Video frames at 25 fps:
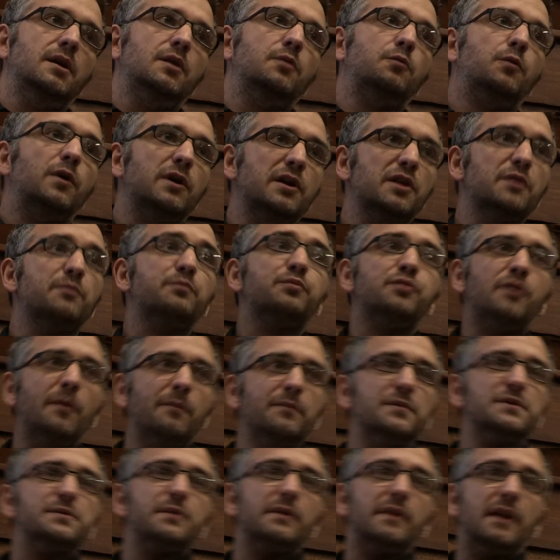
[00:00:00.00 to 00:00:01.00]
One of the
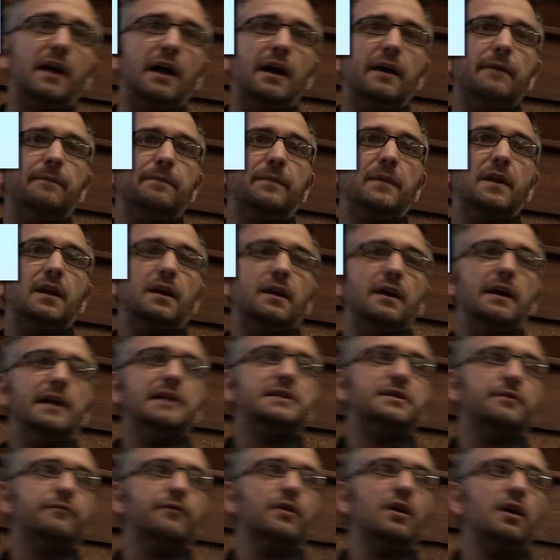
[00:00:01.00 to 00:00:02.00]
problems with that
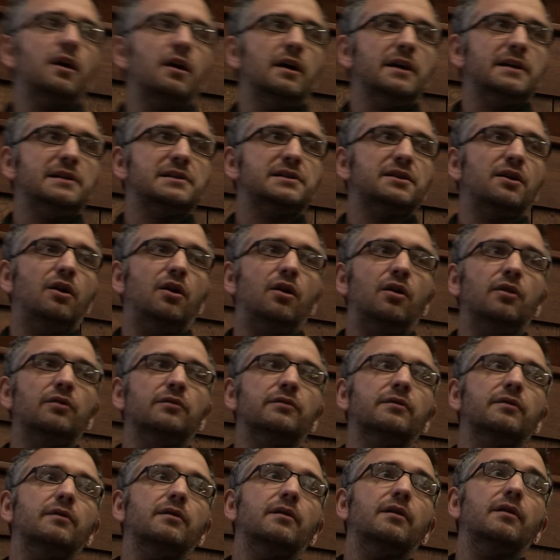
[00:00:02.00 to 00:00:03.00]
is it relies
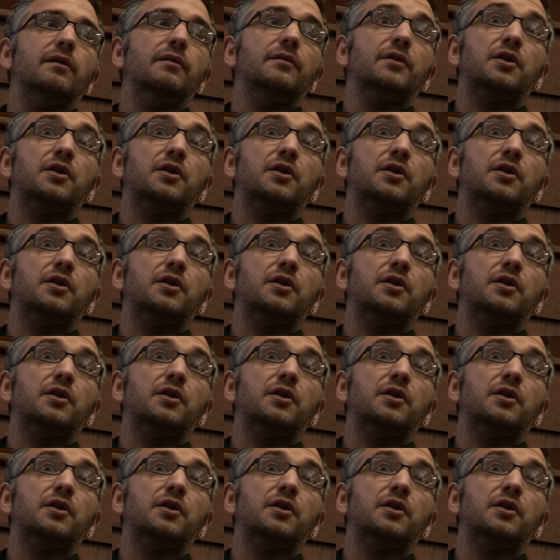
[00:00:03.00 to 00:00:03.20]
on